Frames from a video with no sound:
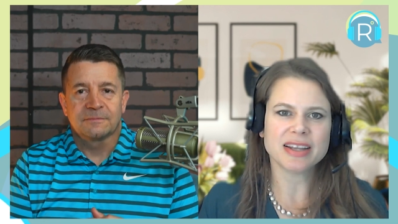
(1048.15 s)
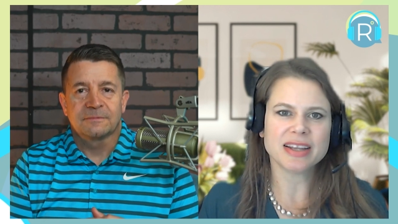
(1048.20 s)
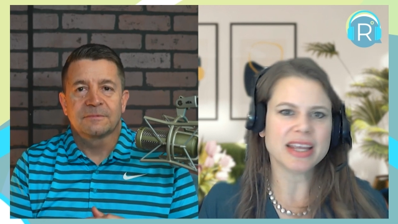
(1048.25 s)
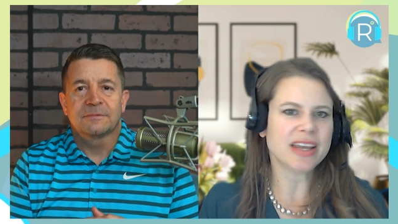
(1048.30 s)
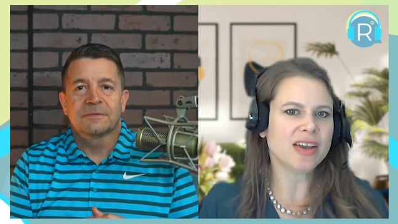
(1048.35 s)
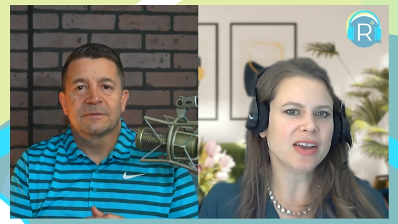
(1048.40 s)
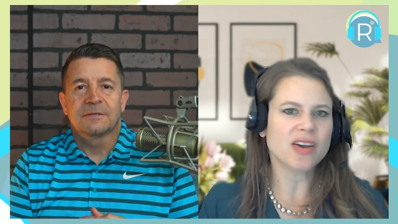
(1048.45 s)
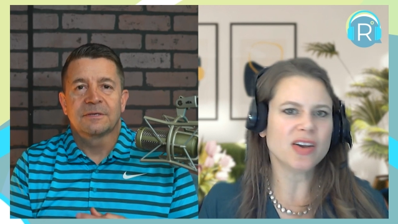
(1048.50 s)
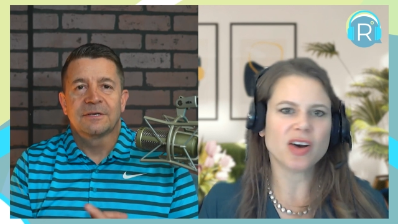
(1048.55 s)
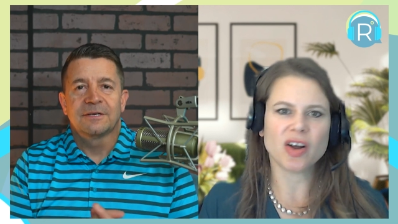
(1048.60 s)

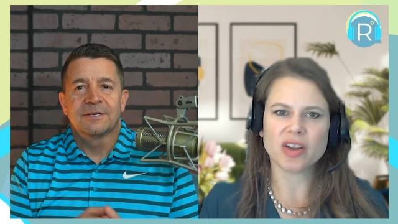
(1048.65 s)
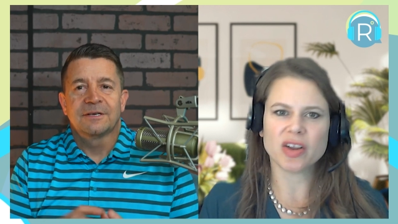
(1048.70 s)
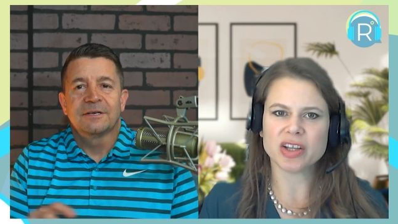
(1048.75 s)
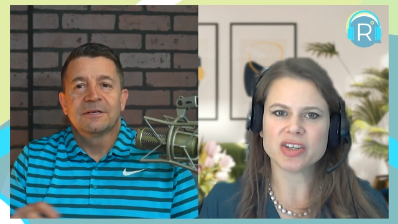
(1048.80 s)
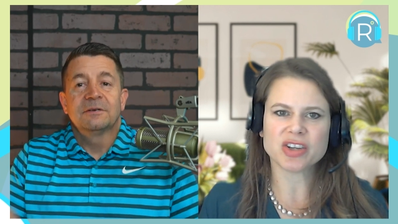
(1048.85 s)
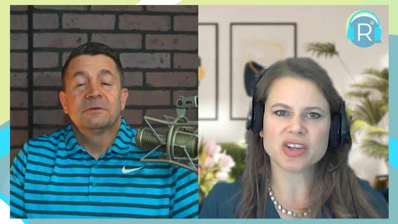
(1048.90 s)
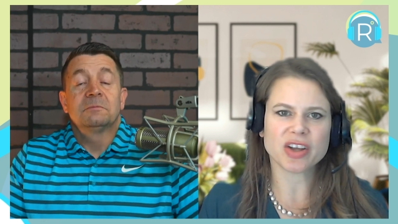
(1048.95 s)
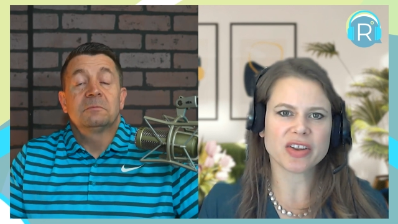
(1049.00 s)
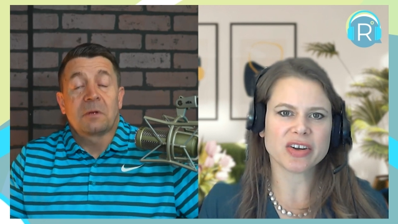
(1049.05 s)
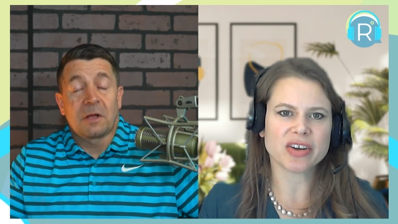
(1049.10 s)
Speaker 1: They can call
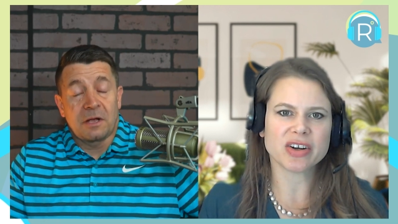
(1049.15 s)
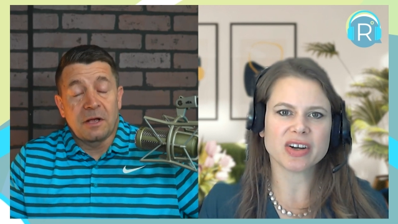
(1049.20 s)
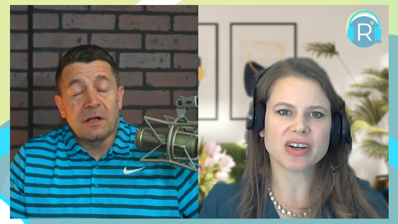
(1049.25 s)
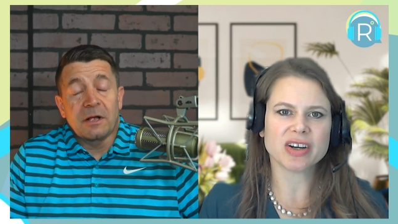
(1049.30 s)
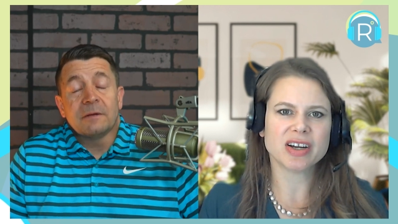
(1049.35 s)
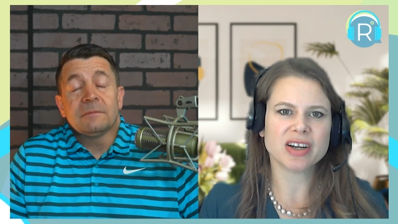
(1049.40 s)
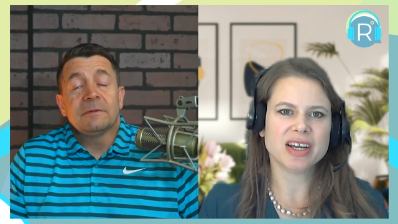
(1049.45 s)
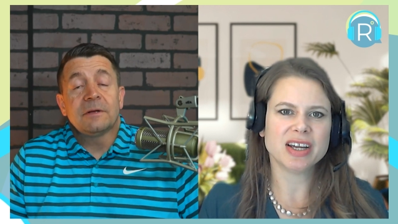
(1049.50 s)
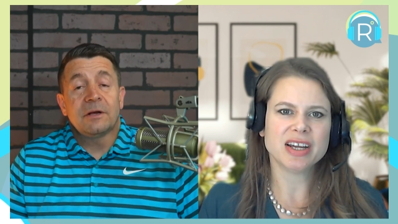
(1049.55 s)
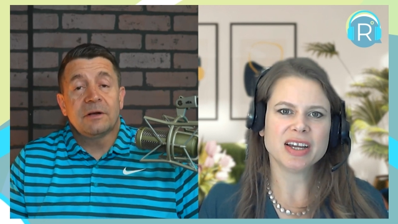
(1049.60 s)
each
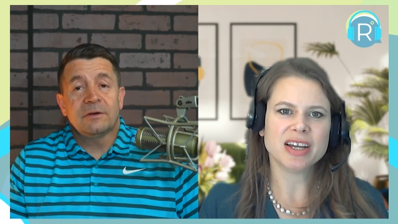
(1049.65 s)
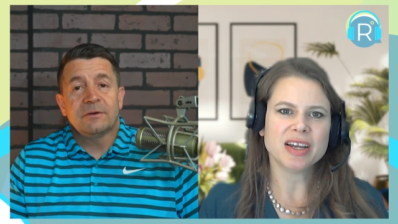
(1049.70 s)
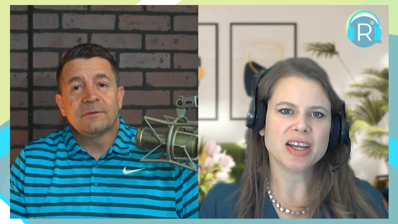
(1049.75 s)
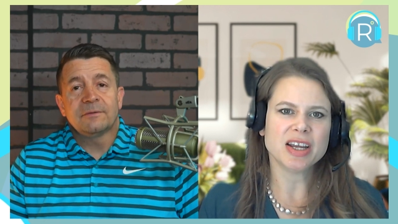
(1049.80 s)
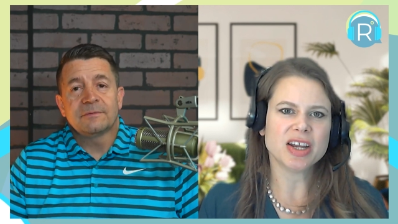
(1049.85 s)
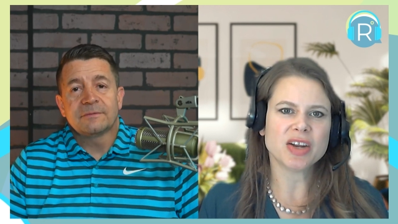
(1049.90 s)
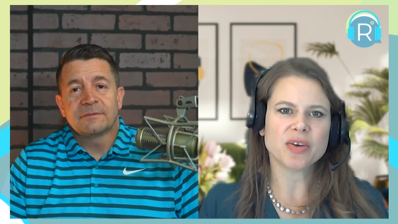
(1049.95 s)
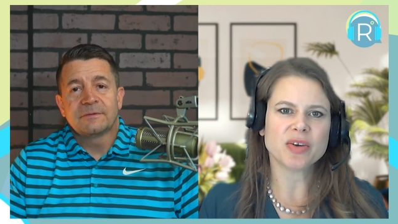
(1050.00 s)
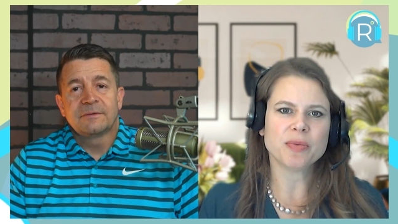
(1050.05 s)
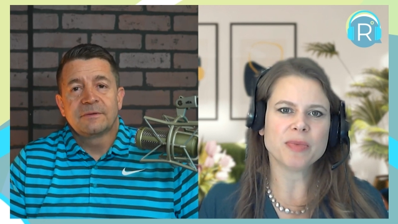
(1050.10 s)
other. Oh.
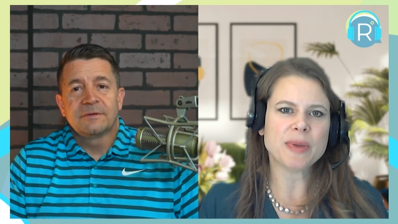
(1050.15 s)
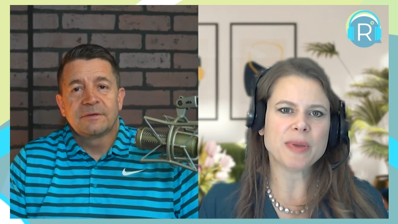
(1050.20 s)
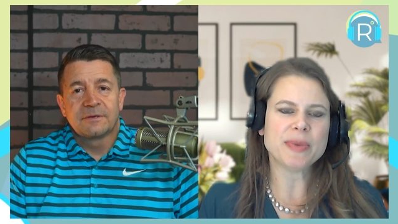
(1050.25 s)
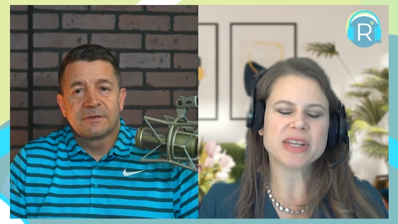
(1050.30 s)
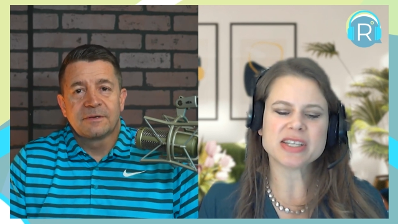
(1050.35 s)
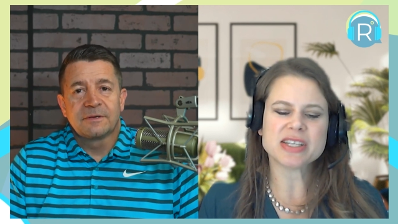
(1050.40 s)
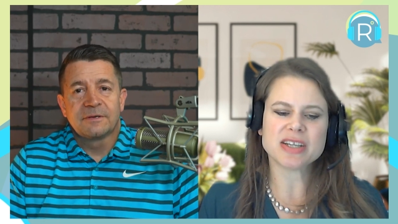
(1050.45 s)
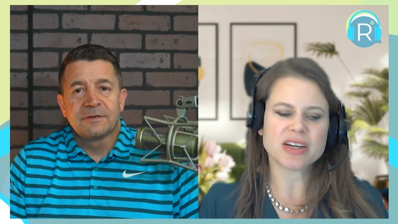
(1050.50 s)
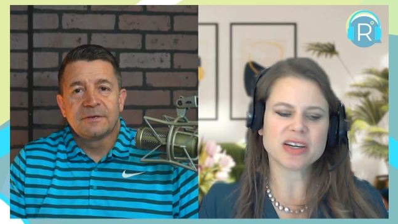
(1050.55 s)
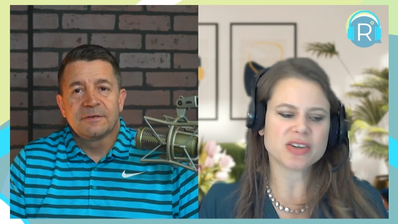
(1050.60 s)
You know,
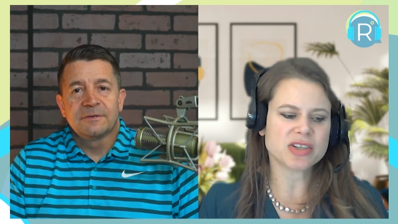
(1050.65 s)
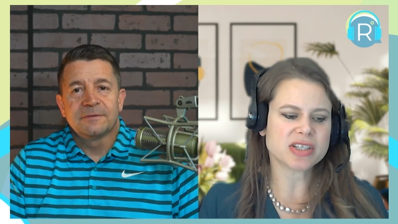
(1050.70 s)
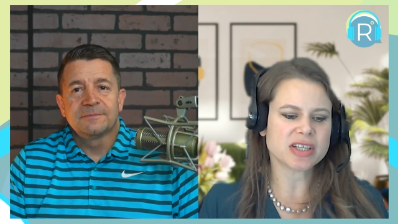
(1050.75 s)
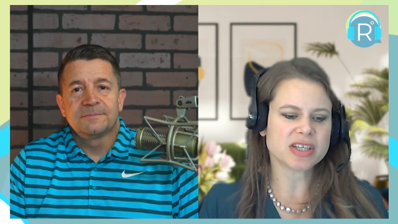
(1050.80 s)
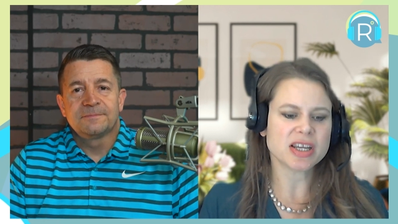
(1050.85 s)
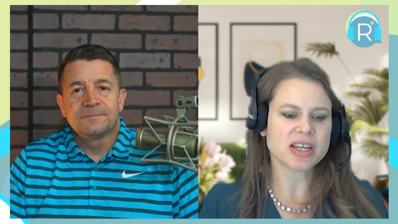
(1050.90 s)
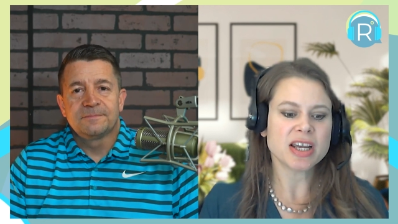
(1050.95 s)
maybe it's not just